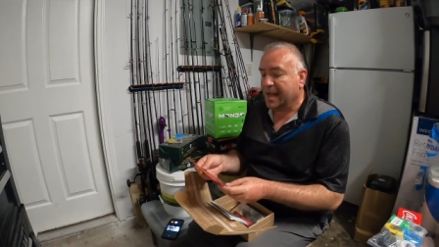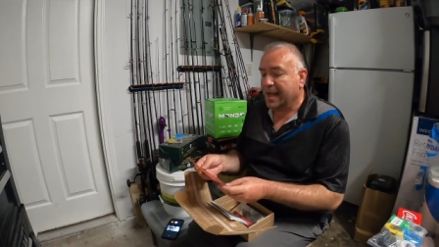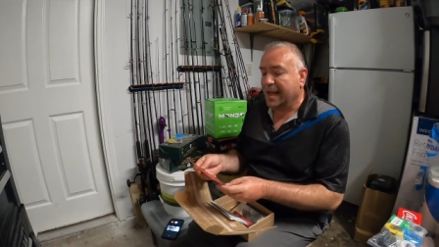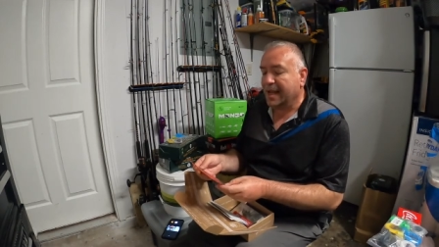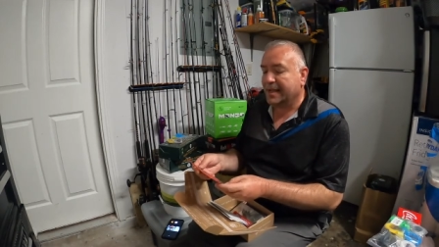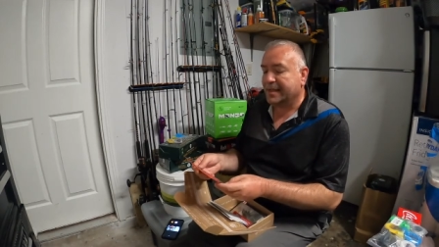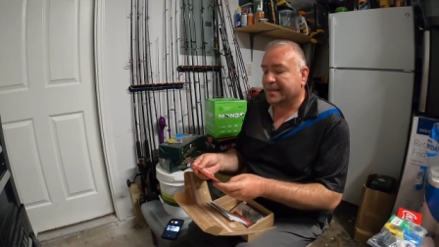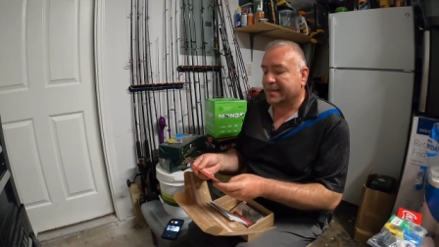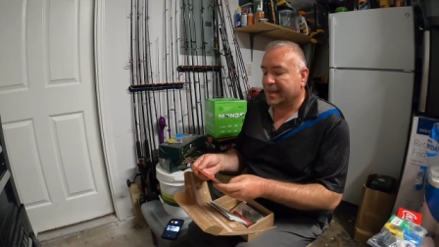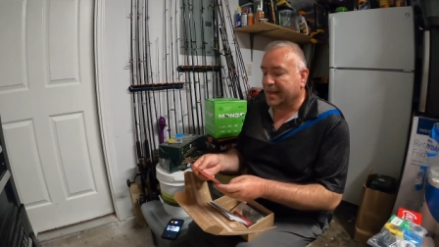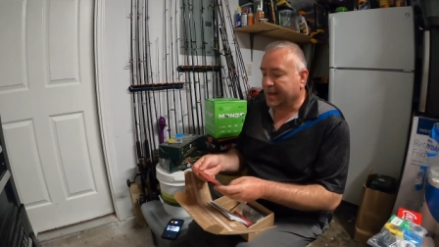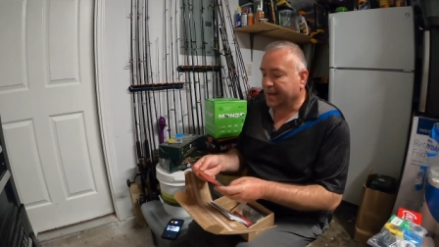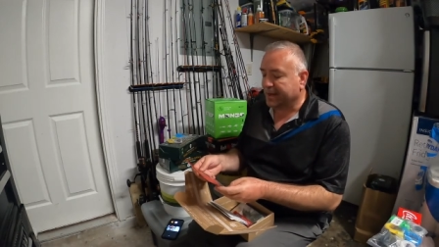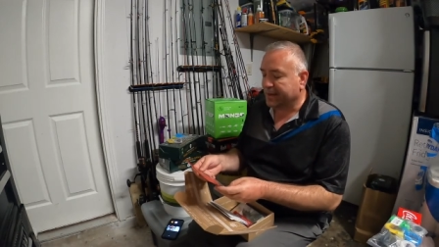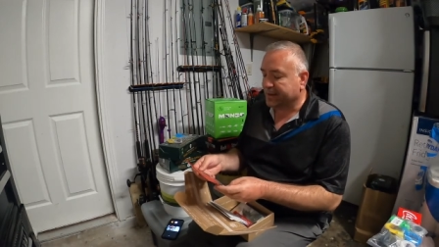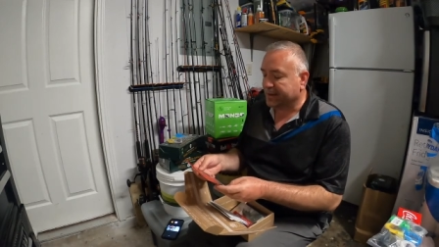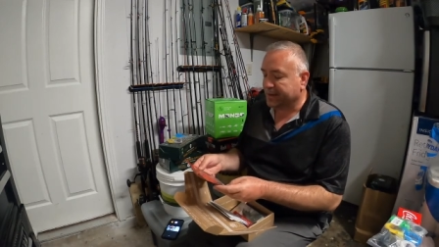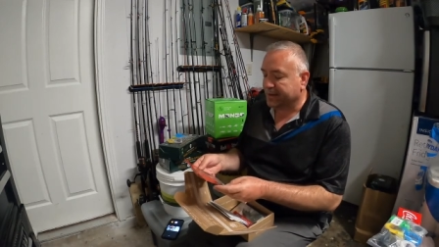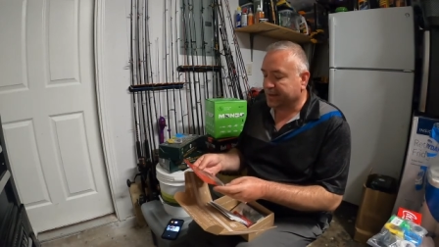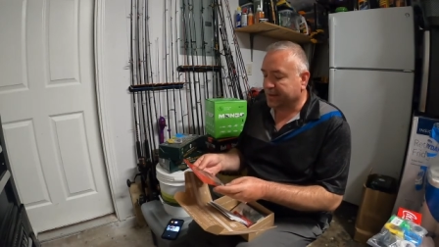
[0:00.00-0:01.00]
Excite.
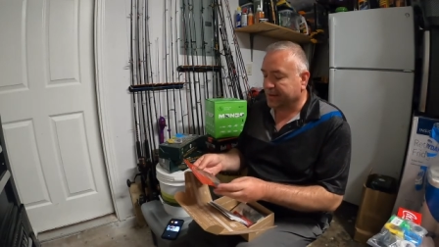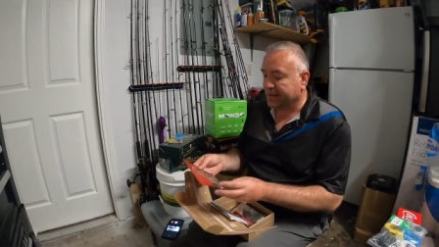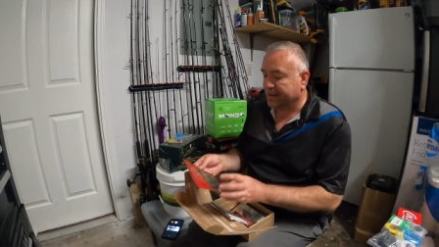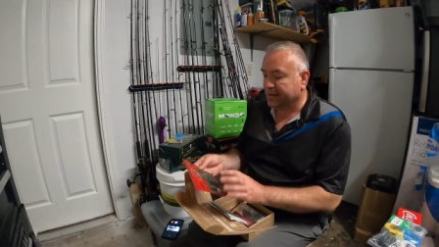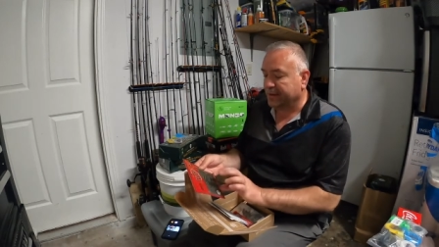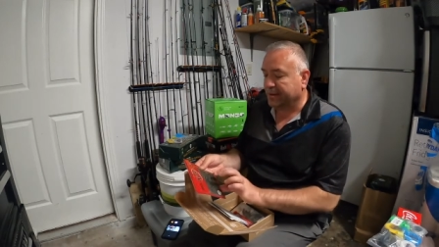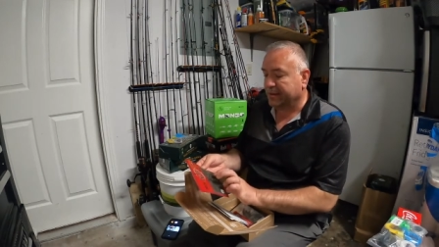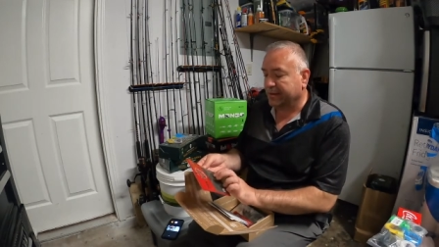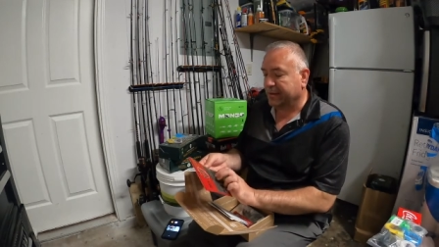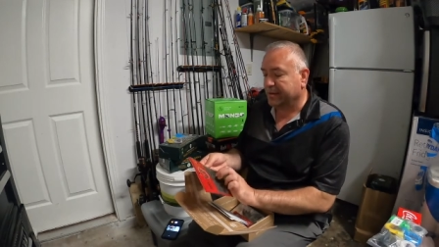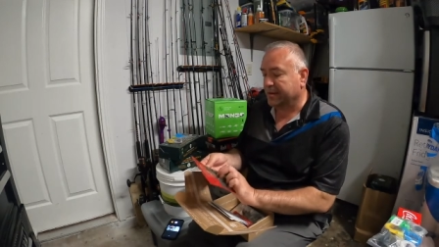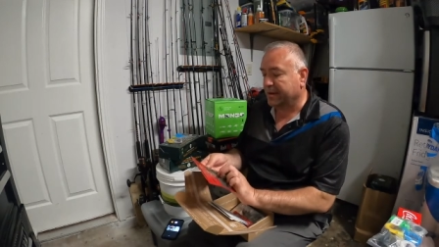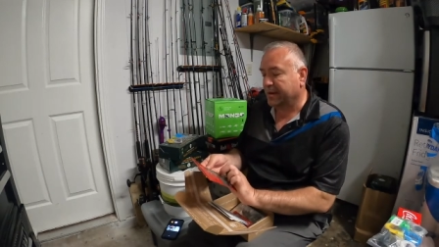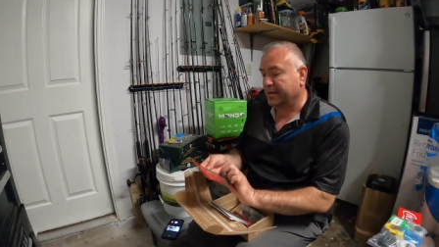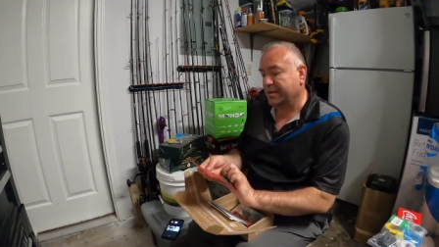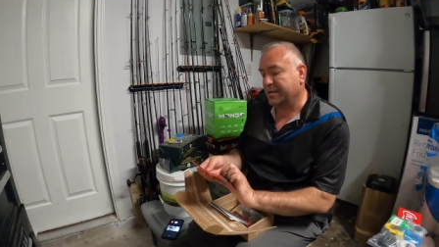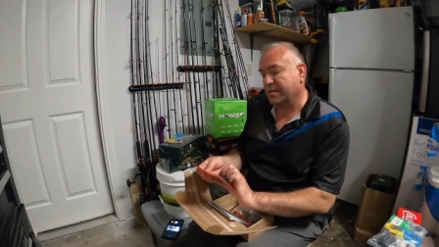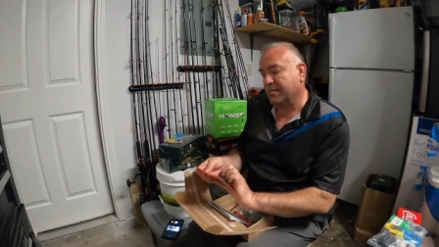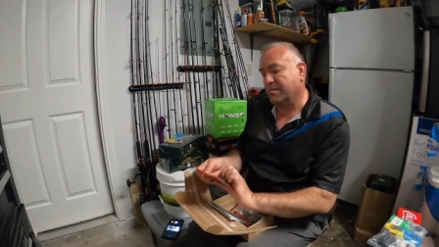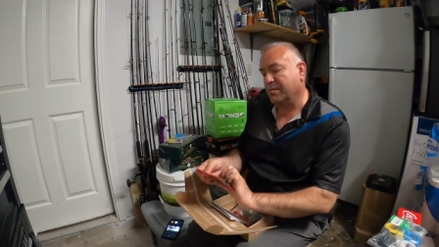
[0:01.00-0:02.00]
Looks like
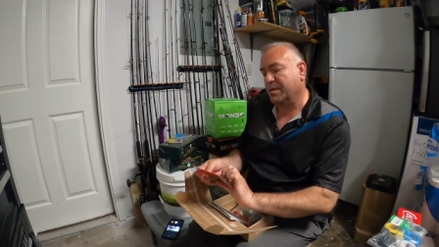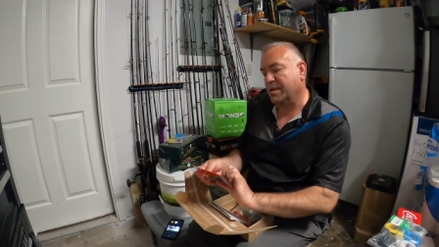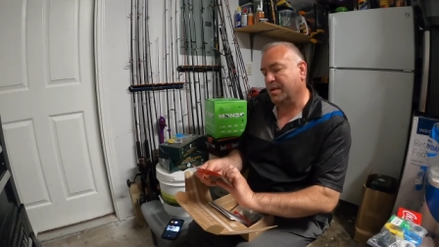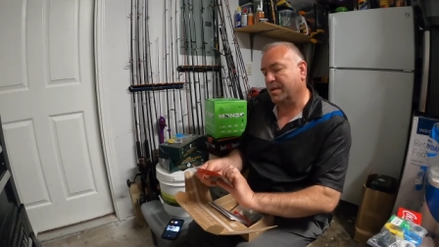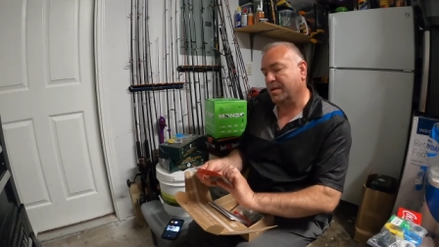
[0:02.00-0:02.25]
some